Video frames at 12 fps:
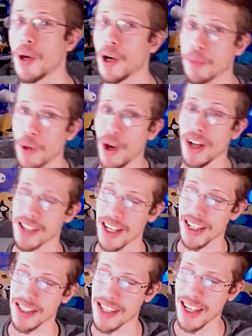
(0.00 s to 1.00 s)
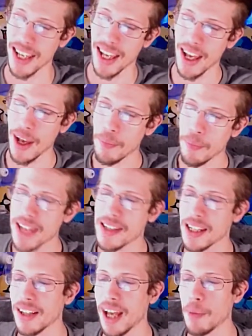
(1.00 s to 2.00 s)
Process.
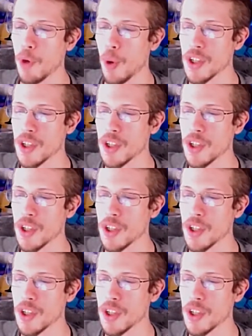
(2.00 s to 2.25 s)
Basically, I'm going to